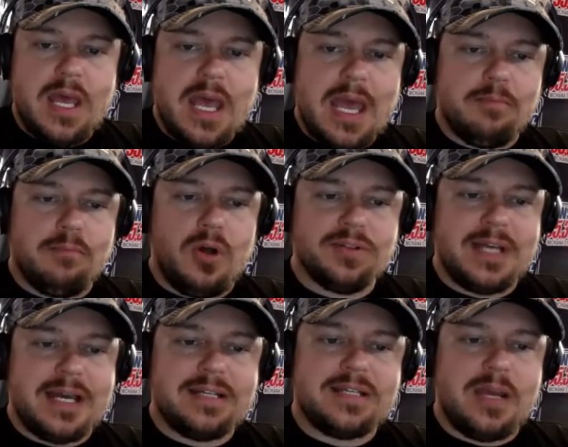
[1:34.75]
a
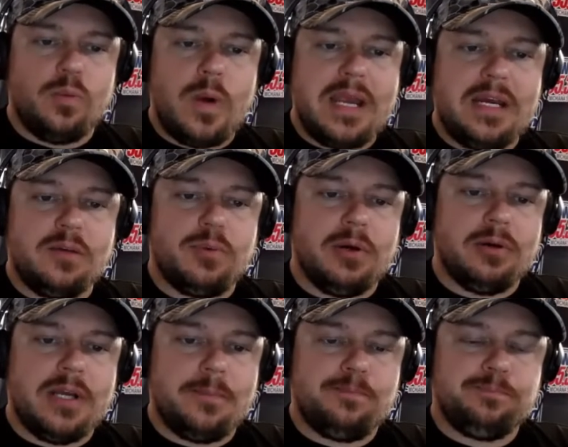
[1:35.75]
multi day waiting
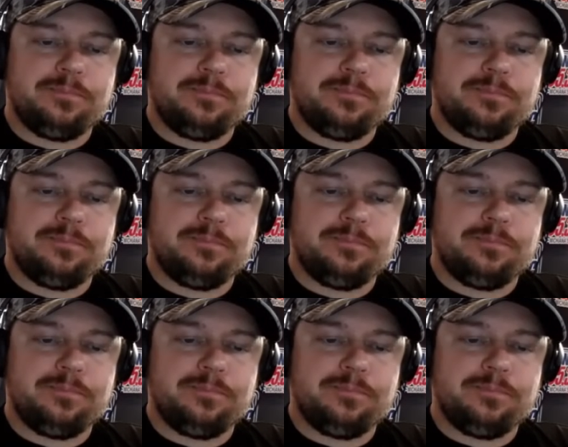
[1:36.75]
period